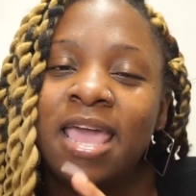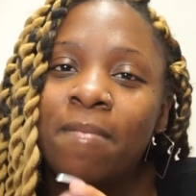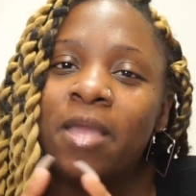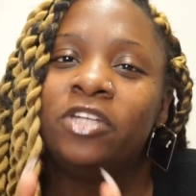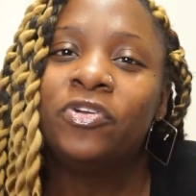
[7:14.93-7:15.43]

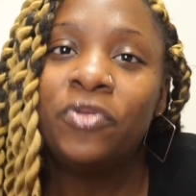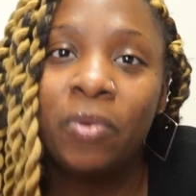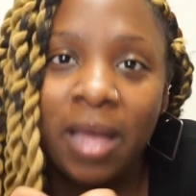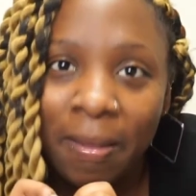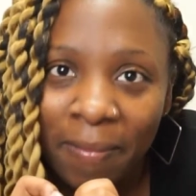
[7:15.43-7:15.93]
Make sure
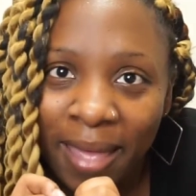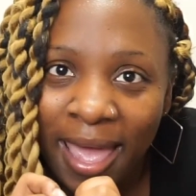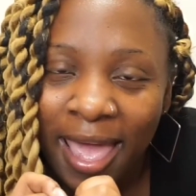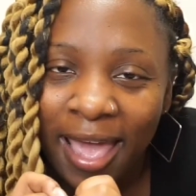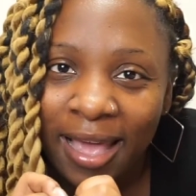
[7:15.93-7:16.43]
you come
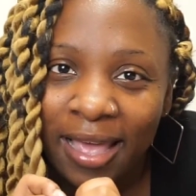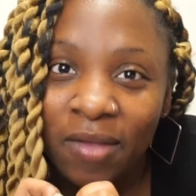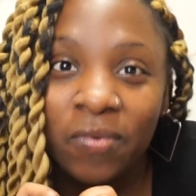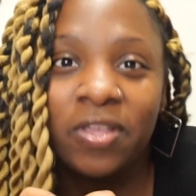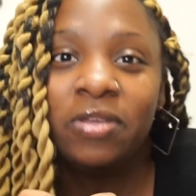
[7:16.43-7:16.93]
back
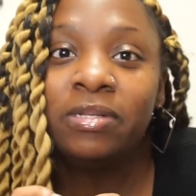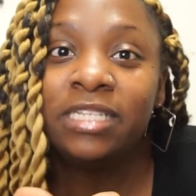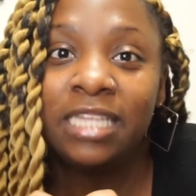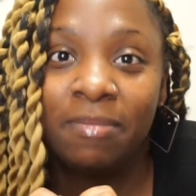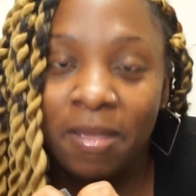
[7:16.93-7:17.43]
when you
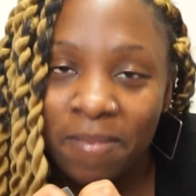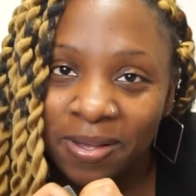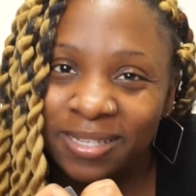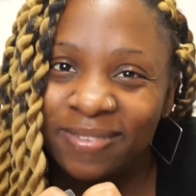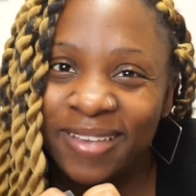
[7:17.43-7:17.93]
see me
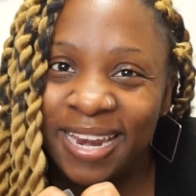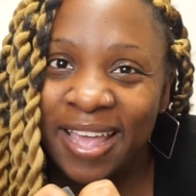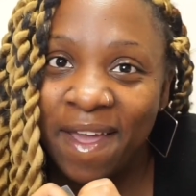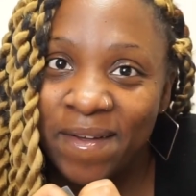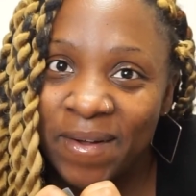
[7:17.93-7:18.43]
post a
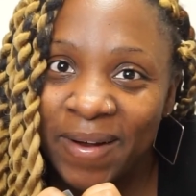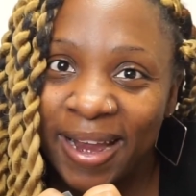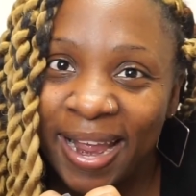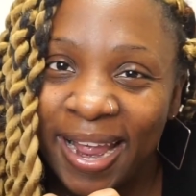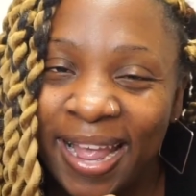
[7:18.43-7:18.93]
video,
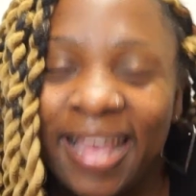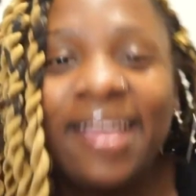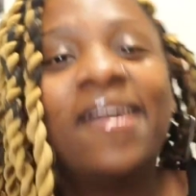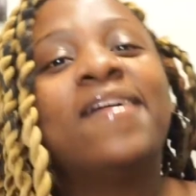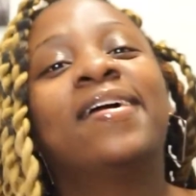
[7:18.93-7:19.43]

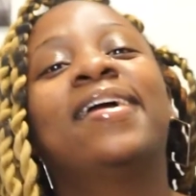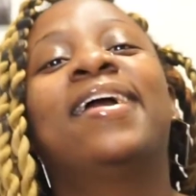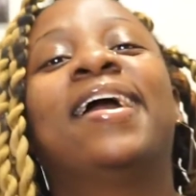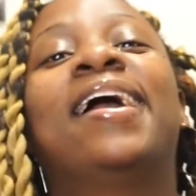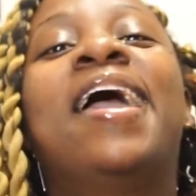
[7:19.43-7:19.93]

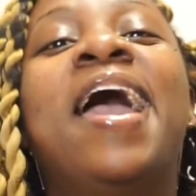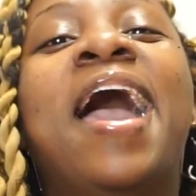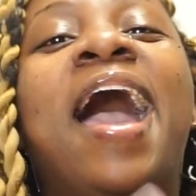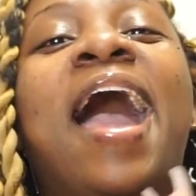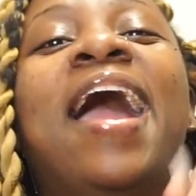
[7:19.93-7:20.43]
okay?
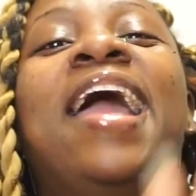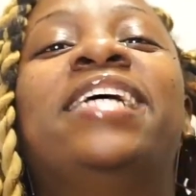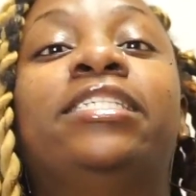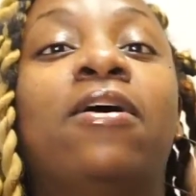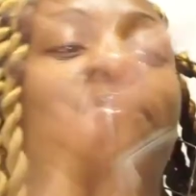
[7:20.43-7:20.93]

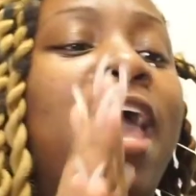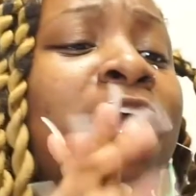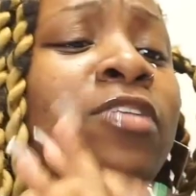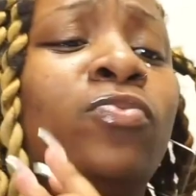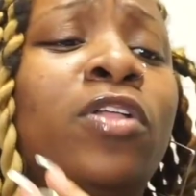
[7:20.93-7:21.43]
Alright, so
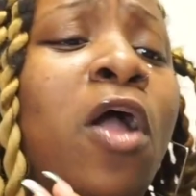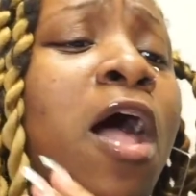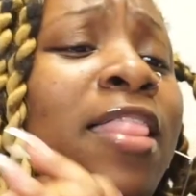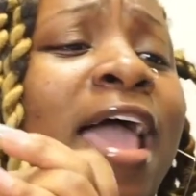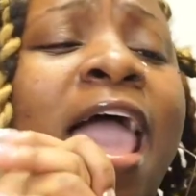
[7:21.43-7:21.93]
that is really
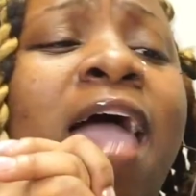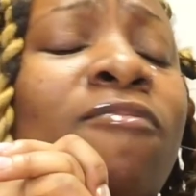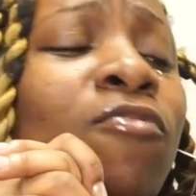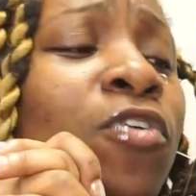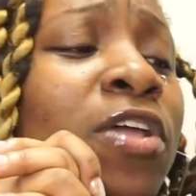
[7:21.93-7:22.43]
all I
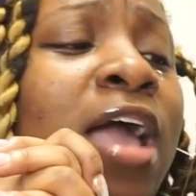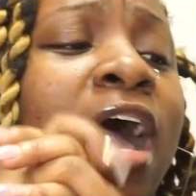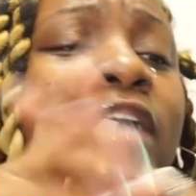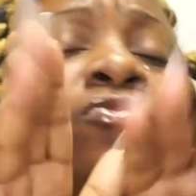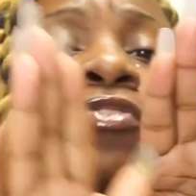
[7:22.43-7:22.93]
have for you
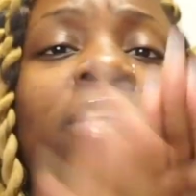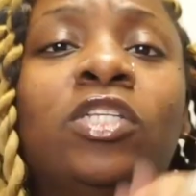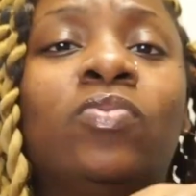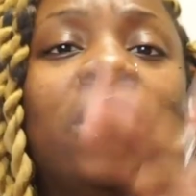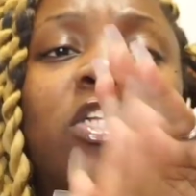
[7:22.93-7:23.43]
guys for
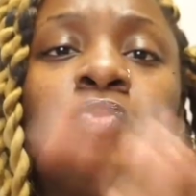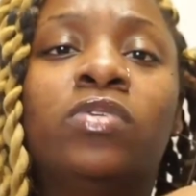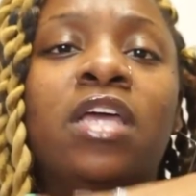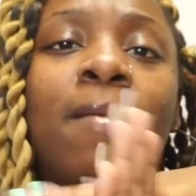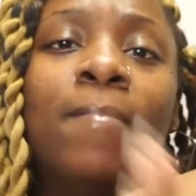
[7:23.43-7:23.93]
this one. I just
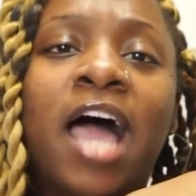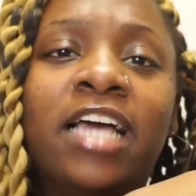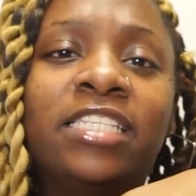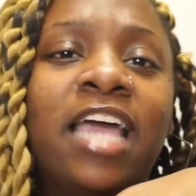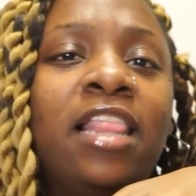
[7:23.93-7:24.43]
wanted to
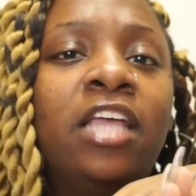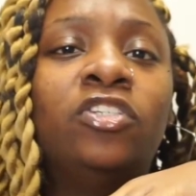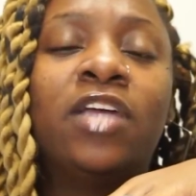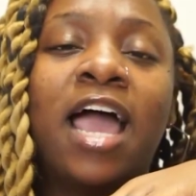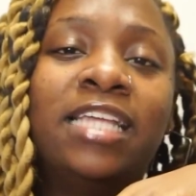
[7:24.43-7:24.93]
unbox that, let
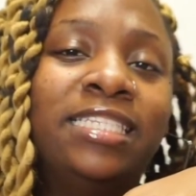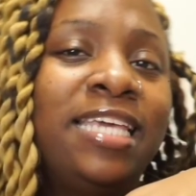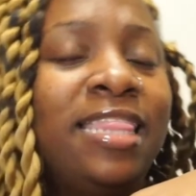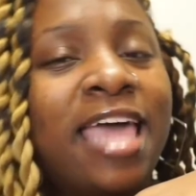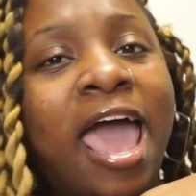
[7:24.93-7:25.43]
you guys
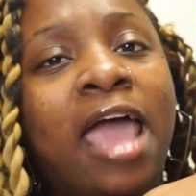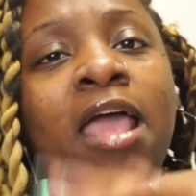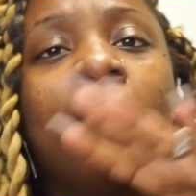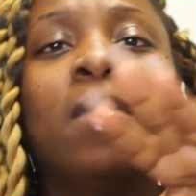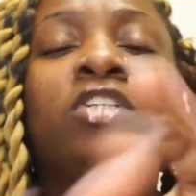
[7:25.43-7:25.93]
see that.
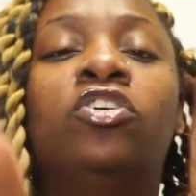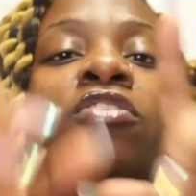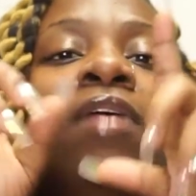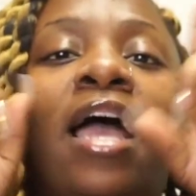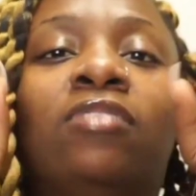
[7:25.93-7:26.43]
Make sure
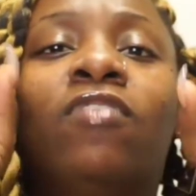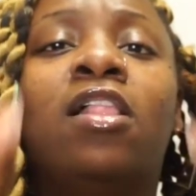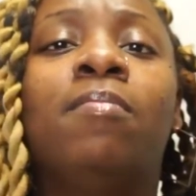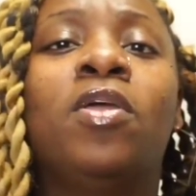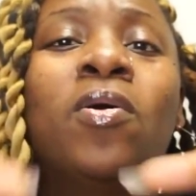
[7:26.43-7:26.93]
you guys
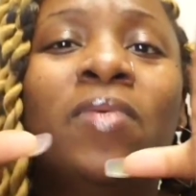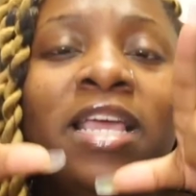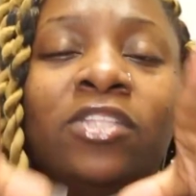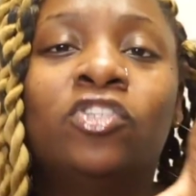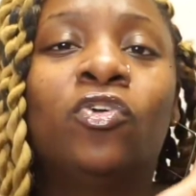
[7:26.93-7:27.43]
follow me on
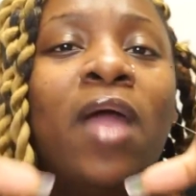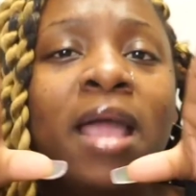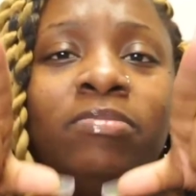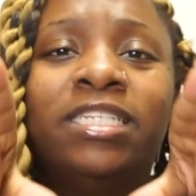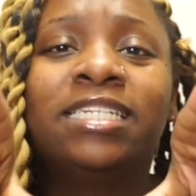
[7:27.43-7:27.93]

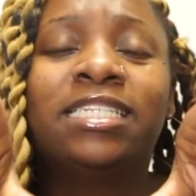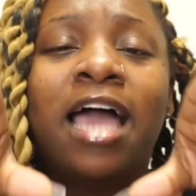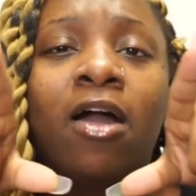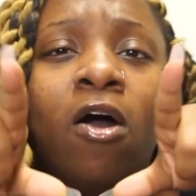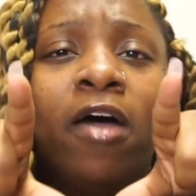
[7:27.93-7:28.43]
Instagram,
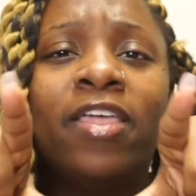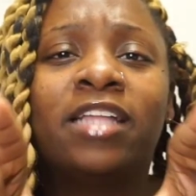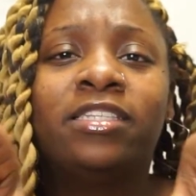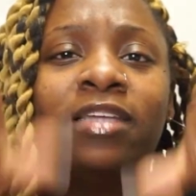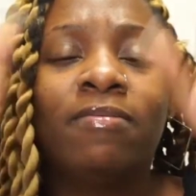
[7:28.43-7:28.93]
TikTok, all
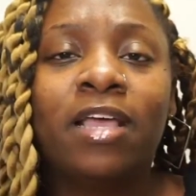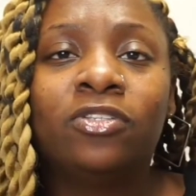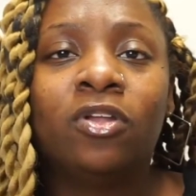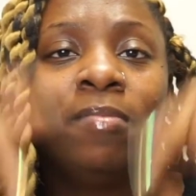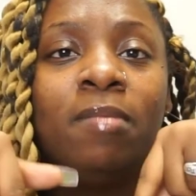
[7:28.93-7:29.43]
that stuff.
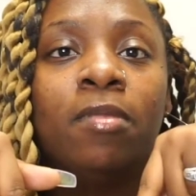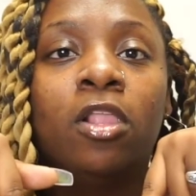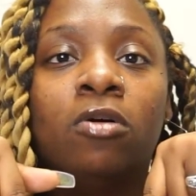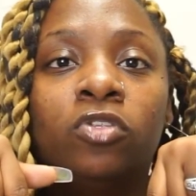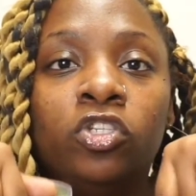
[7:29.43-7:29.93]
That's going to be
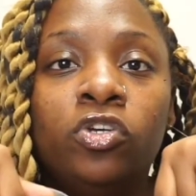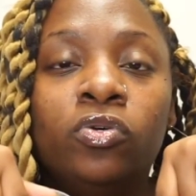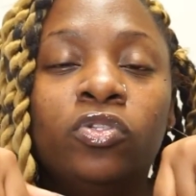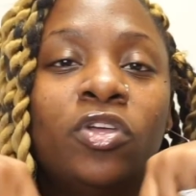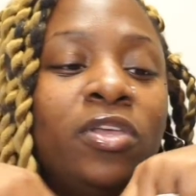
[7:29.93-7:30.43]
below
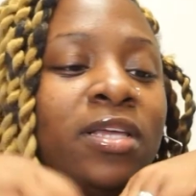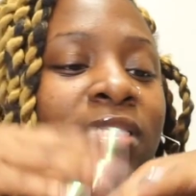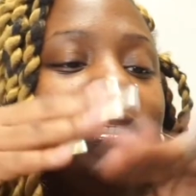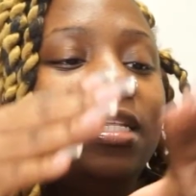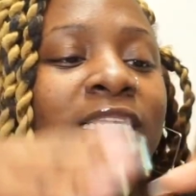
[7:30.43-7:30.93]
too, so you
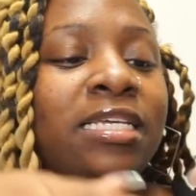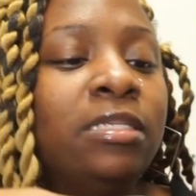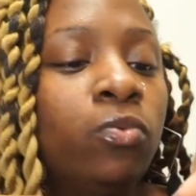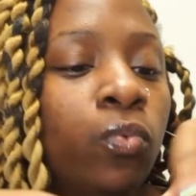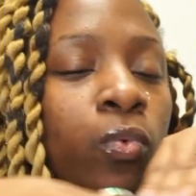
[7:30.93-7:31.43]
can see
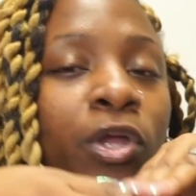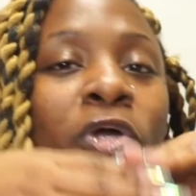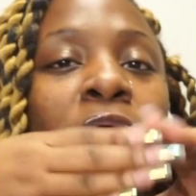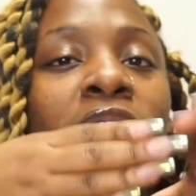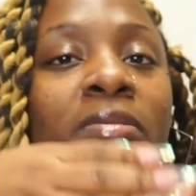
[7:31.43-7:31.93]
these
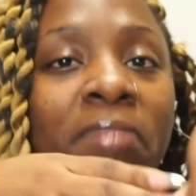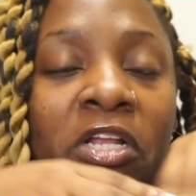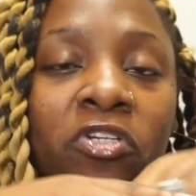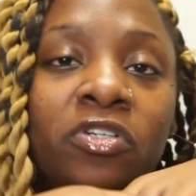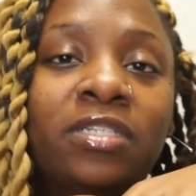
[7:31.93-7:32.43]
reels and
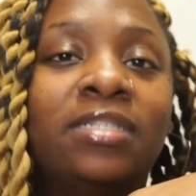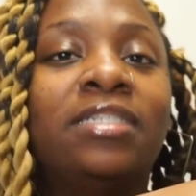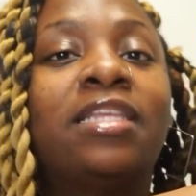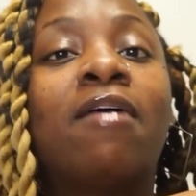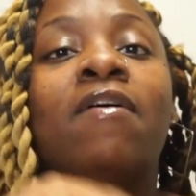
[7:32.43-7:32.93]
pictures and
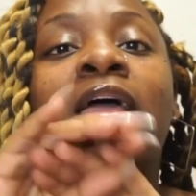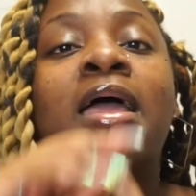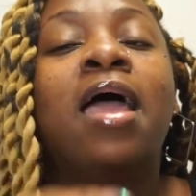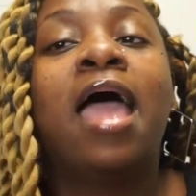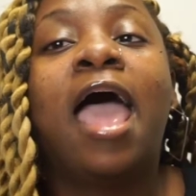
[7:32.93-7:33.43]
stuff
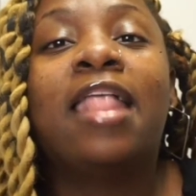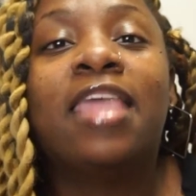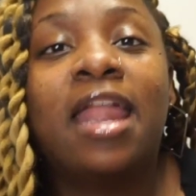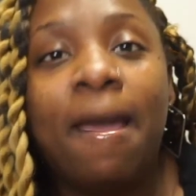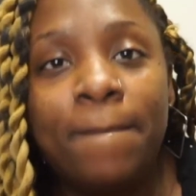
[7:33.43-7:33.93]

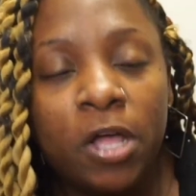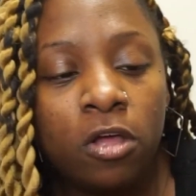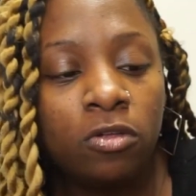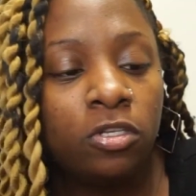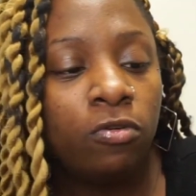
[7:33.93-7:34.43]
that I
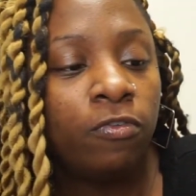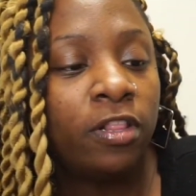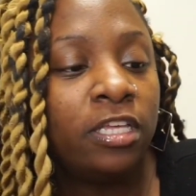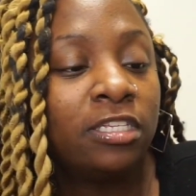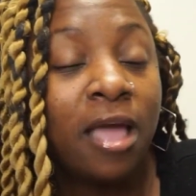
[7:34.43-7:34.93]
post for
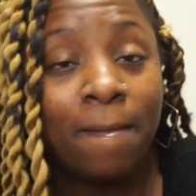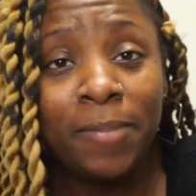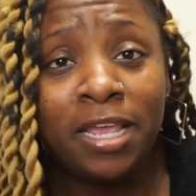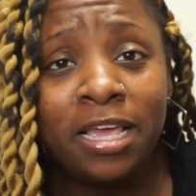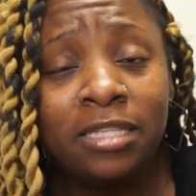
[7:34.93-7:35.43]
these
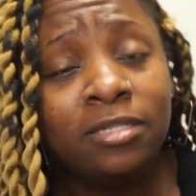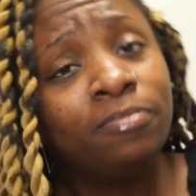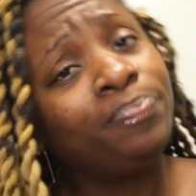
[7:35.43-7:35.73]
companies.